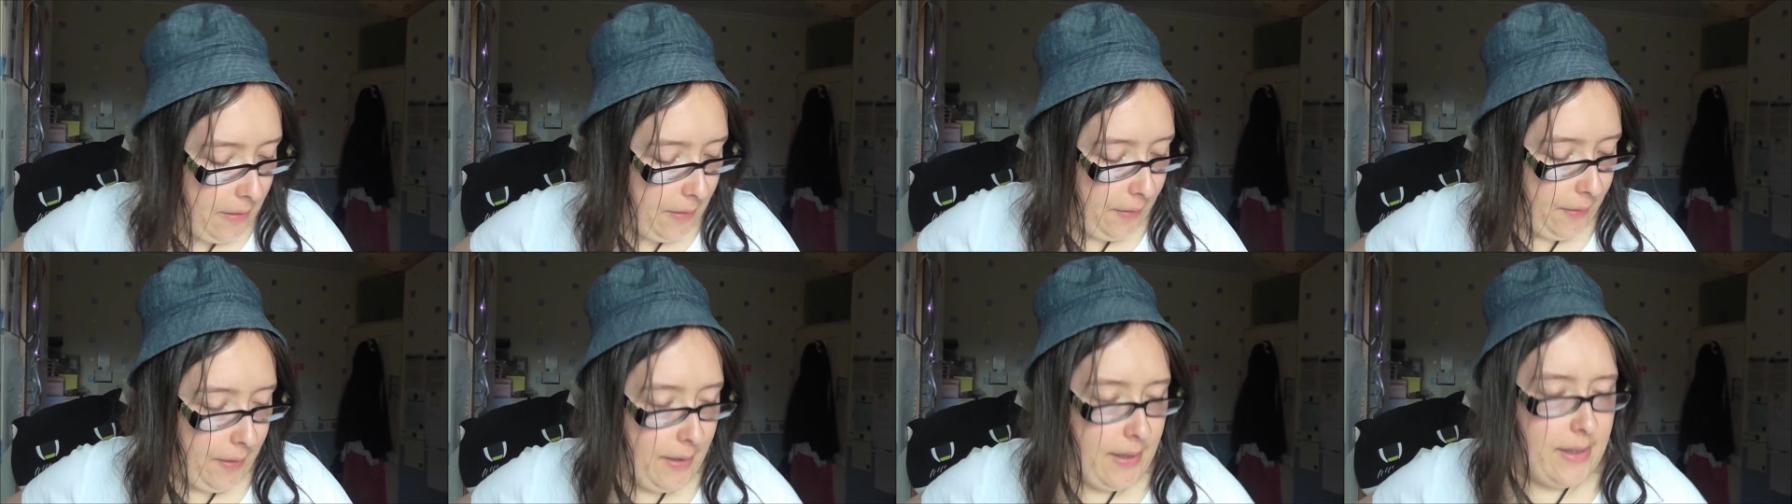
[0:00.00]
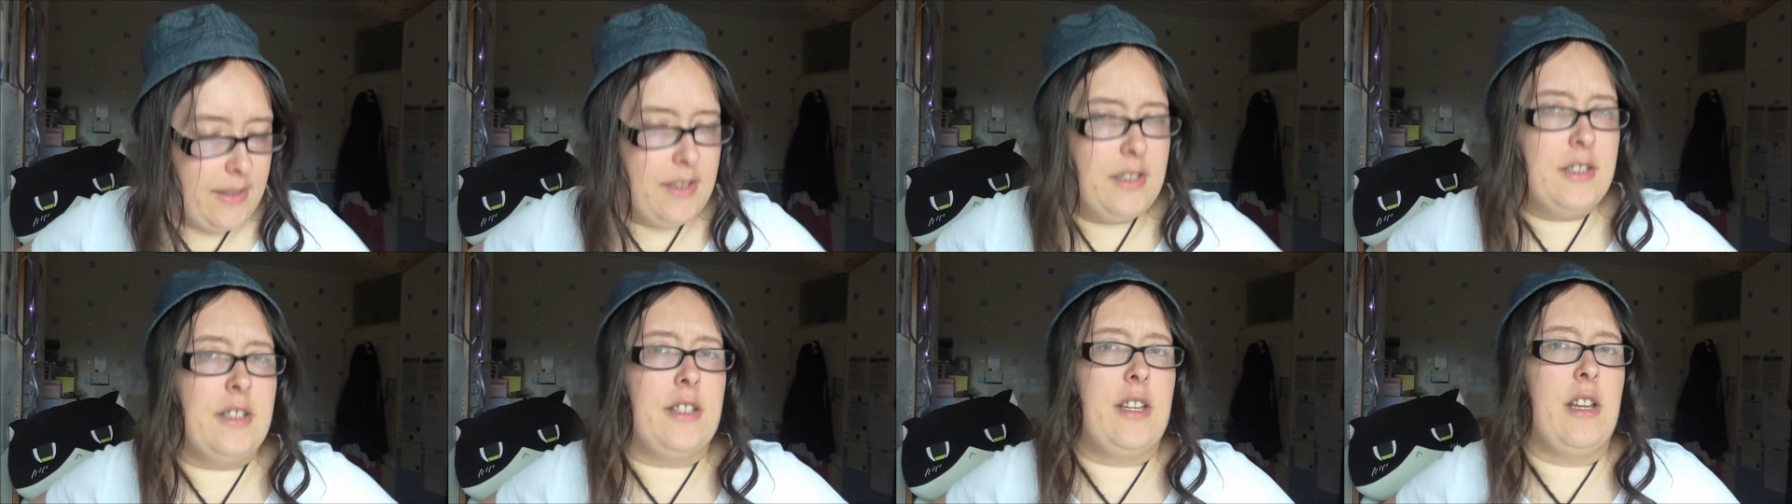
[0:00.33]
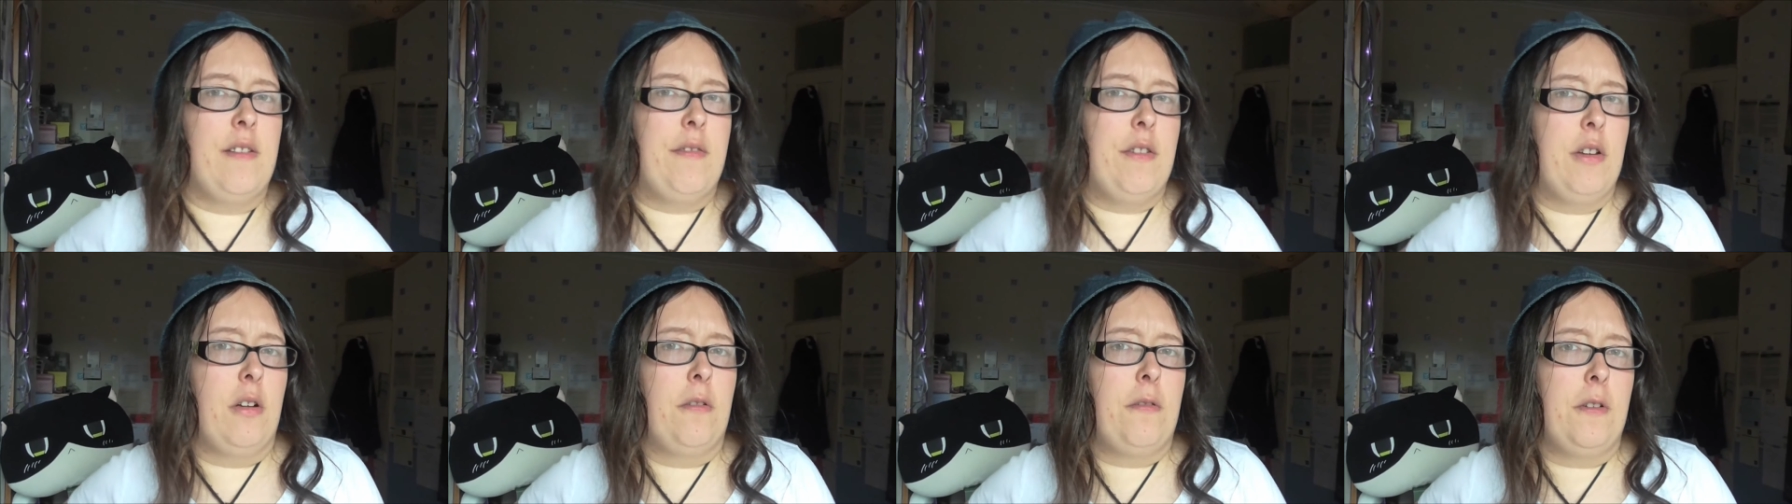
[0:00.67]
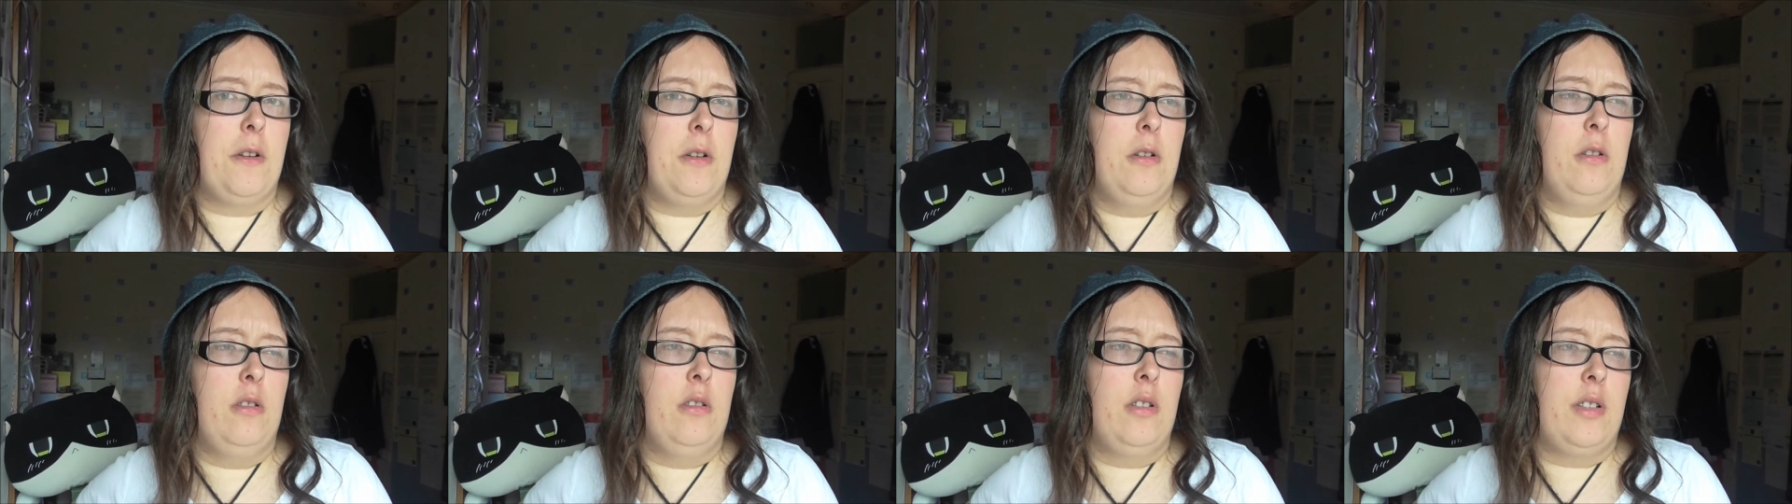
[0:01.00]
out there, just give you a
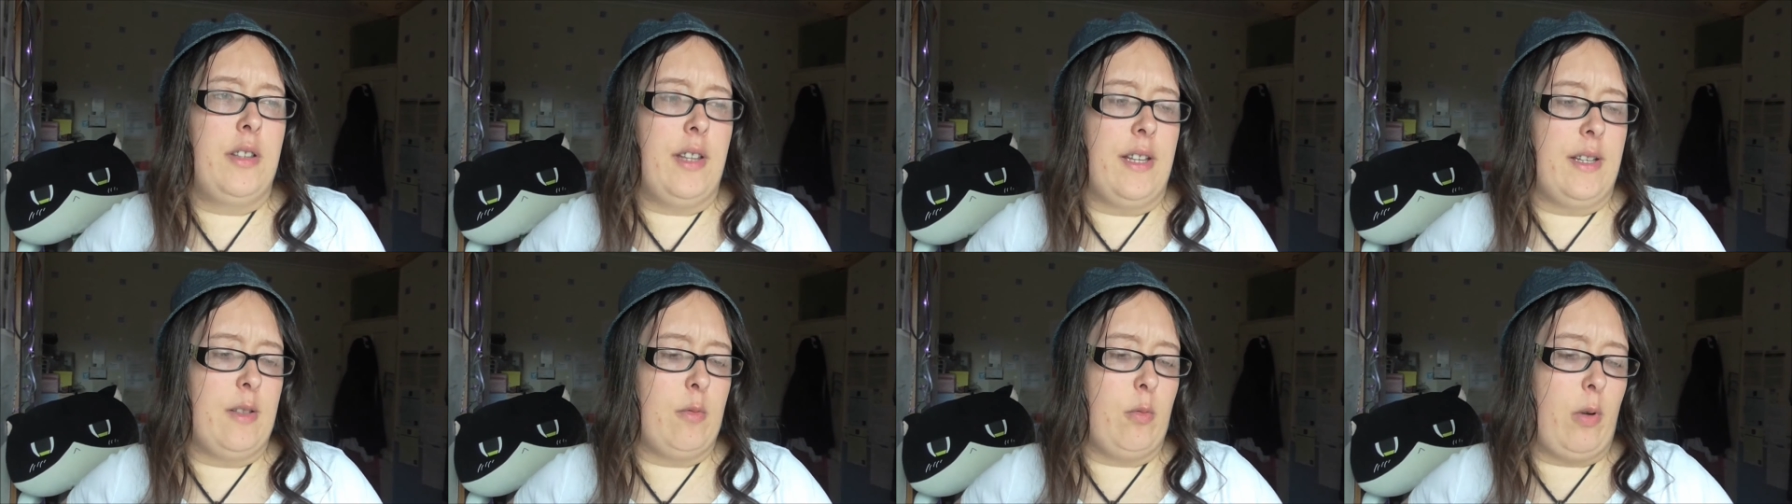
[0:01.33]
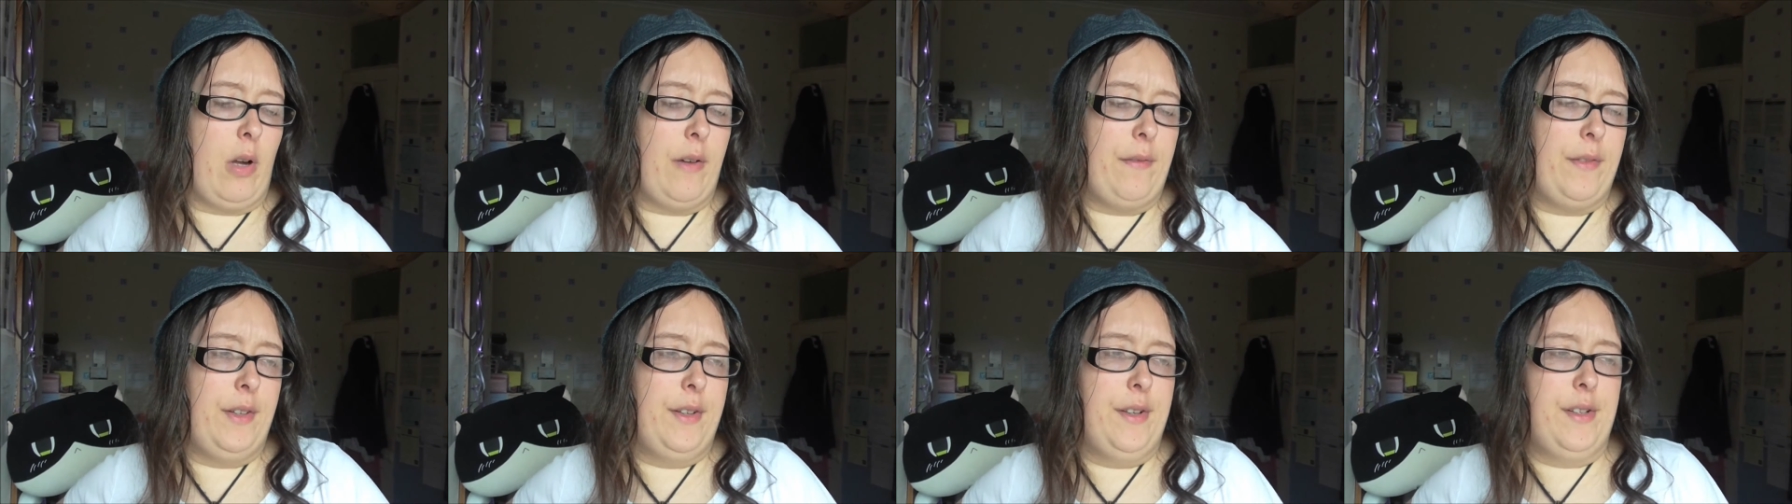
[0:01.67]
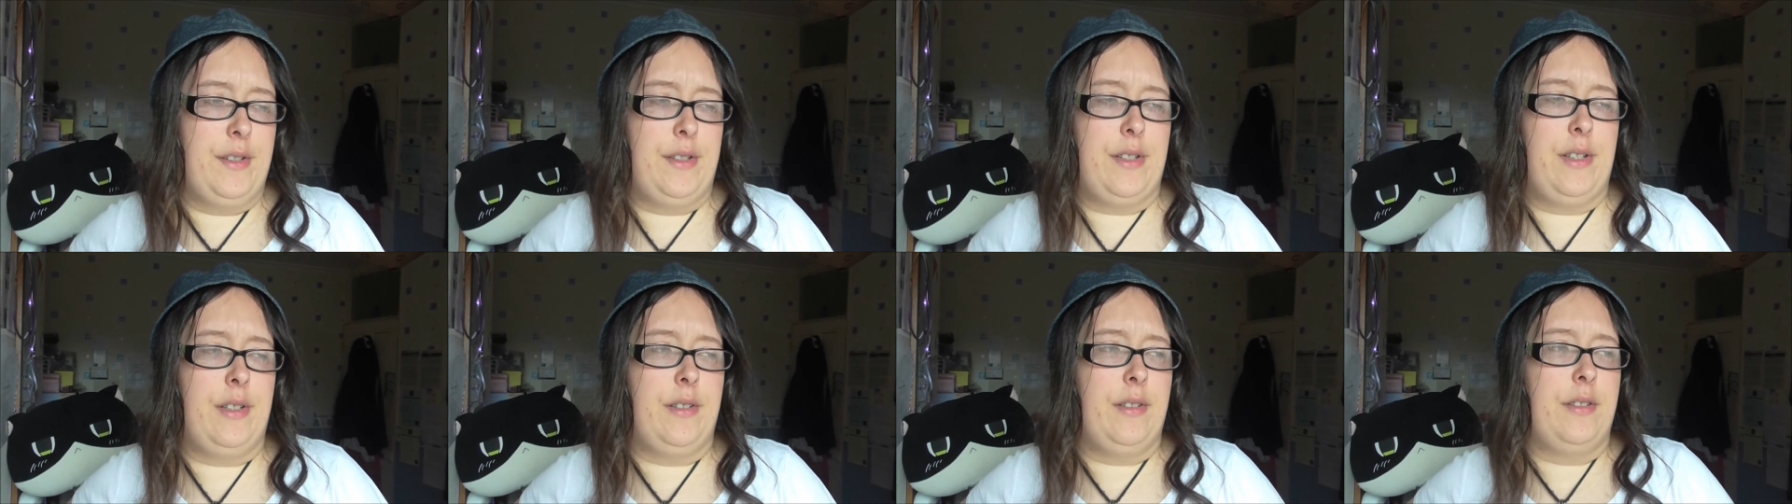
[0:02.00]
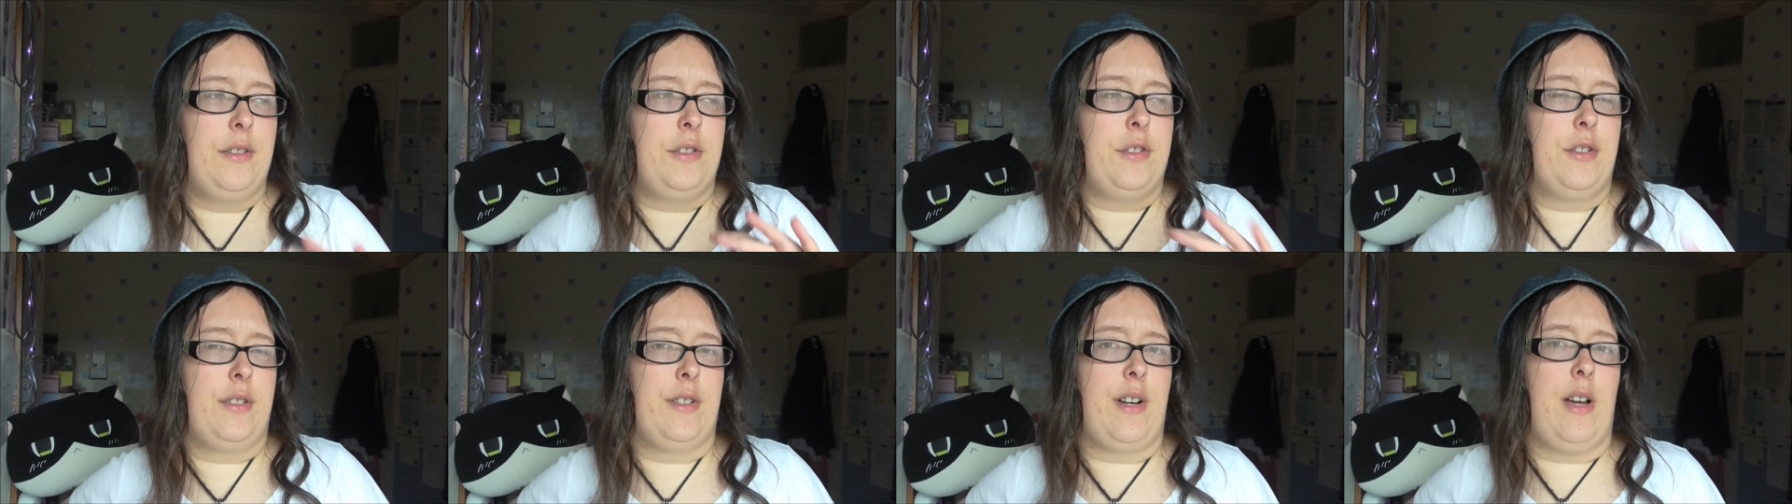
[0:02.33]
few things what I've learned
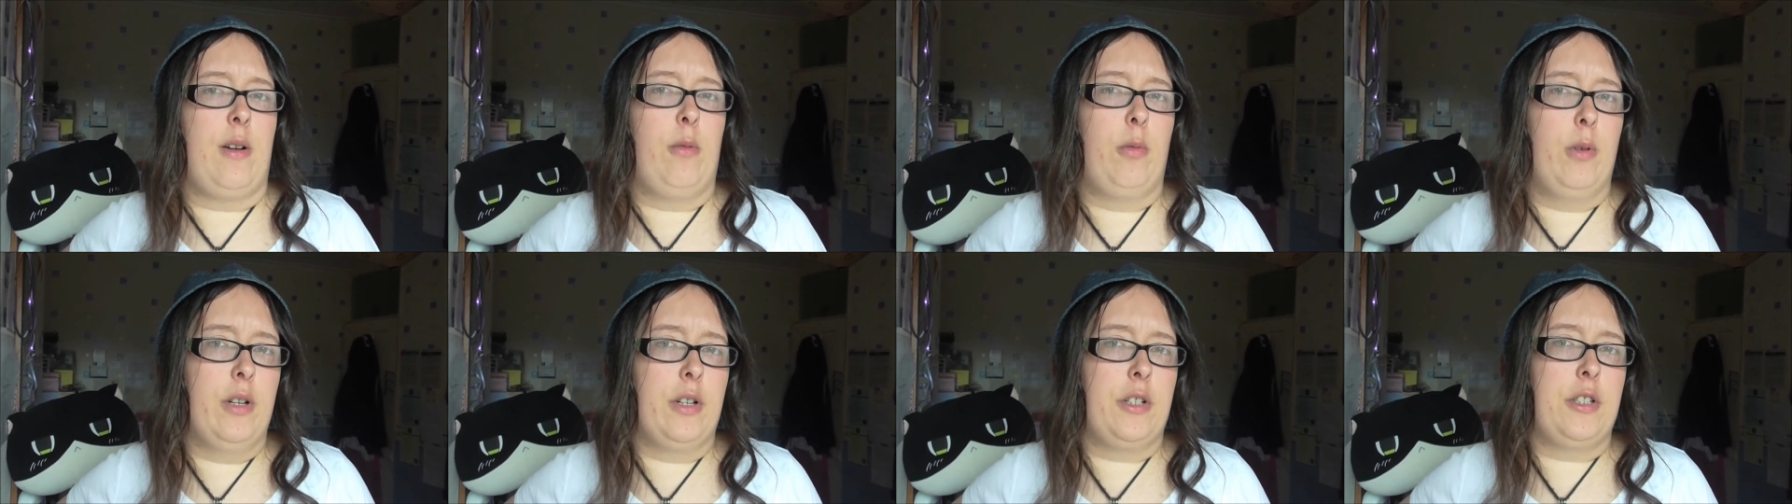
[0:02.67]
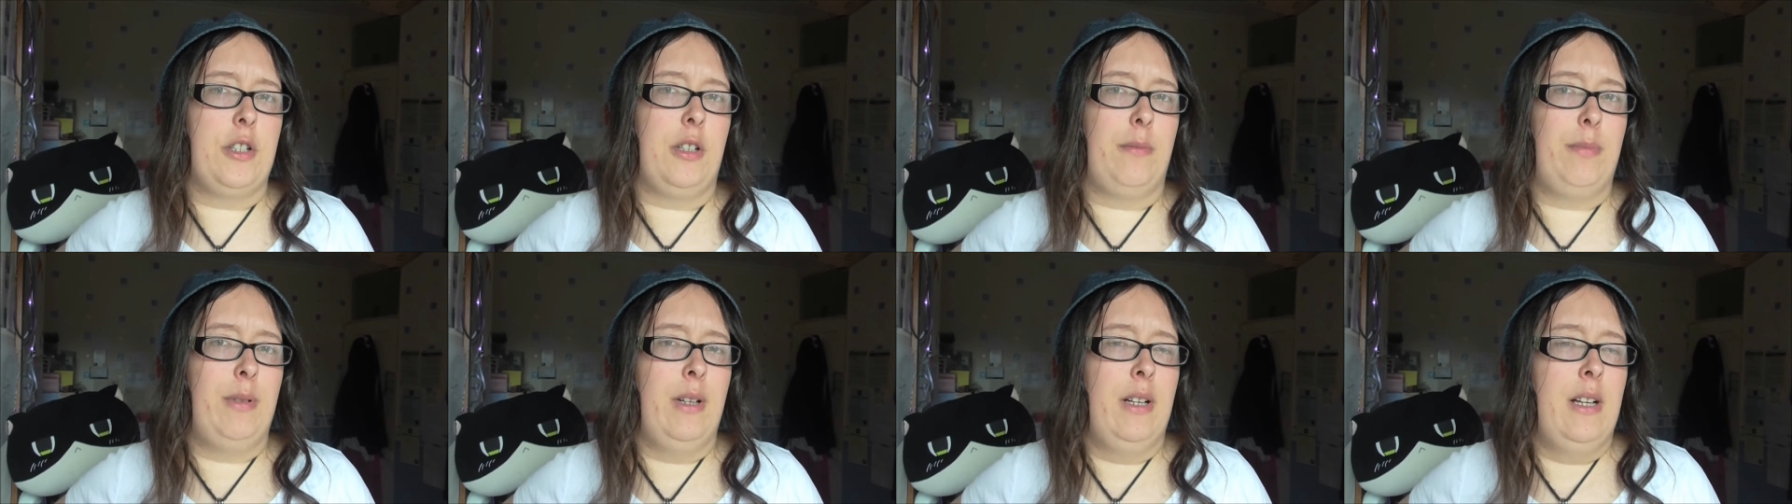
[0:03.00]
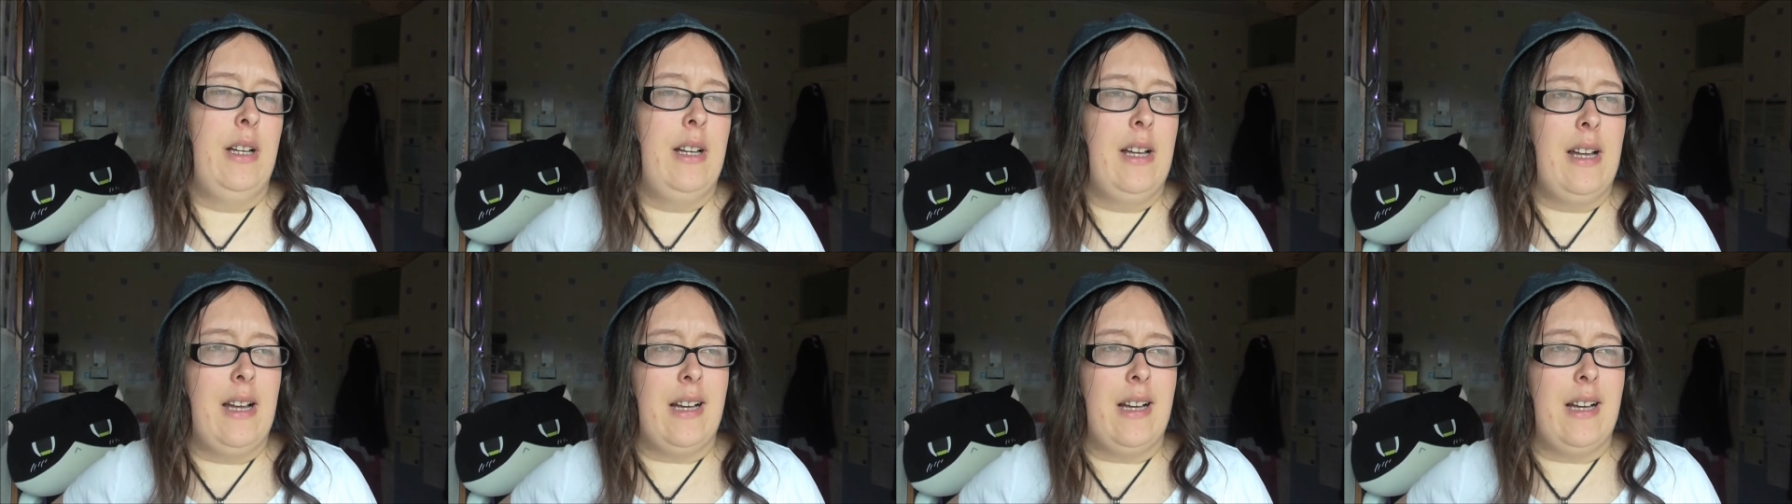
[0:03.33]
during that workshop.